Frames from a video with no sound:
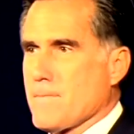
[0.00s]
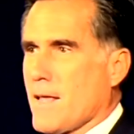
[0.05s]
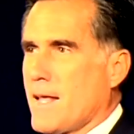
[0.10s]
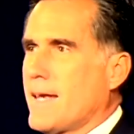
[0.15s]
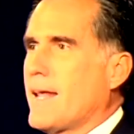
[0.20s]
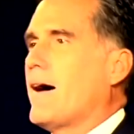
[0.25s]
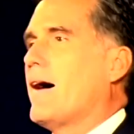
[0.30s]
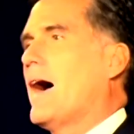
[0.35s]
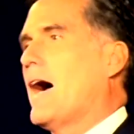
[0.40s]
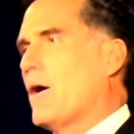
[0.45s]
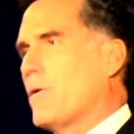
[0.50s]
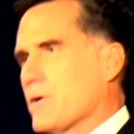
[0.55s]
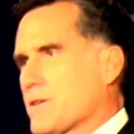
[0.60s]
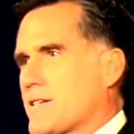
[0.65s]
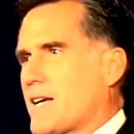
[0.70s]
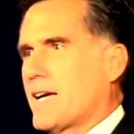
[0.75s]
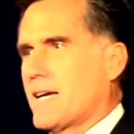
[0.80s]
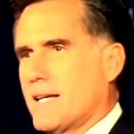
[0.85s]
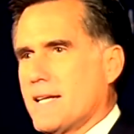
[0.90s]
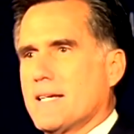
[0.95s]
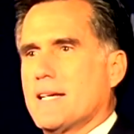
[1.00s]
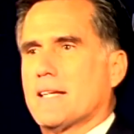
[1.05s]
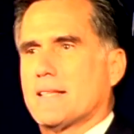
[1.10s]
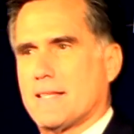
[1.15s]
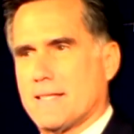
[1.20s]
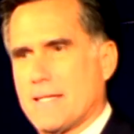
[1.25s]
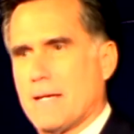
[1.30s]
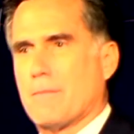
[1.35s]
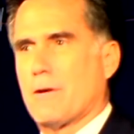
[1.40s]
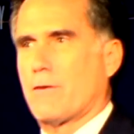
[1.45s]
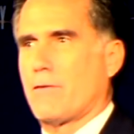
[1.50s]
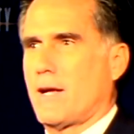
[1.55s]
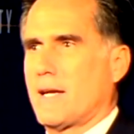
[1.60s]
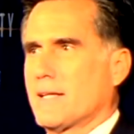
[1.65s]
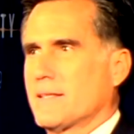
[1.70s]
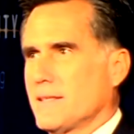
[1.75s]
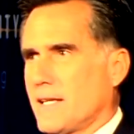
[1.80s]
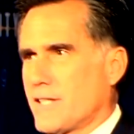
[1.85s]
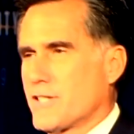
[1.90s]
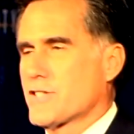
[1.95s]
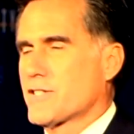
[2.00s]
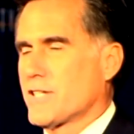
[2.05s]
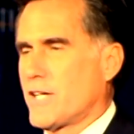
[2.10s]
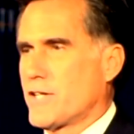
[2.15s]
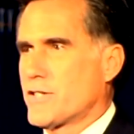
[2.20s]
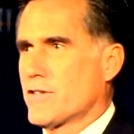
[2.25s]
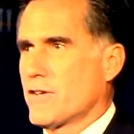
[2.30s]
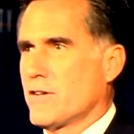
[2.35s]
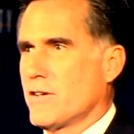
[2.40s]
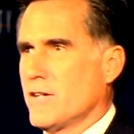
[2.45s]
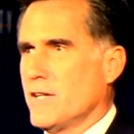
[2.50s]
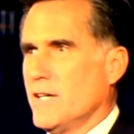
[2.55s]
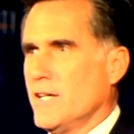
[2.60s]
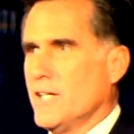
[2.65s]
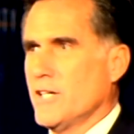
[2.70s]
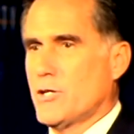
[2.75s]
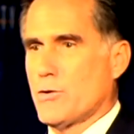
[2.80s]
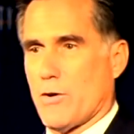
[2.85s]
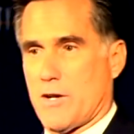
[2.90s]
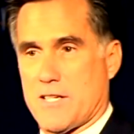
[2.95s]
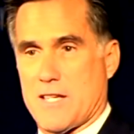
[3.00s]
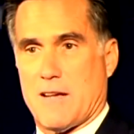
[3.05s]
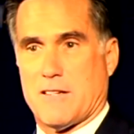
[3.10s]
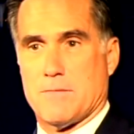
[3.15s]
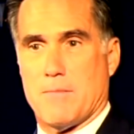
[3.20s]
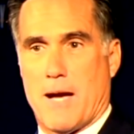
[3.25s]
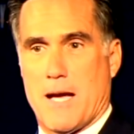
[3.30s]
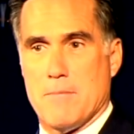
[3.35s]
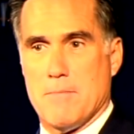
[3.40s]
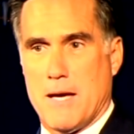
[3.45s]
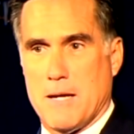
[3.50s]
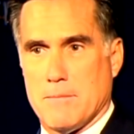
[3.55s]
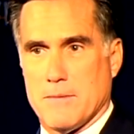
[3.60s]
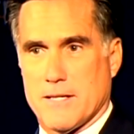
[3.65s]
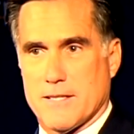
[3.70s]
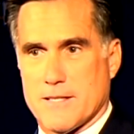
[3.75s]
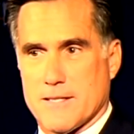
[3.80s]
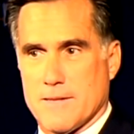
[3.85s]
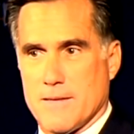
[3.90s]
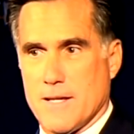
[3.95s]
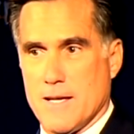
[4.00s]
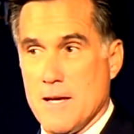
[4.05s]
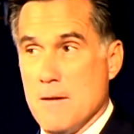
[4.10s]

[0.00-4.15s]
Now how was I going to get the Democratic legislature to accept my amendment?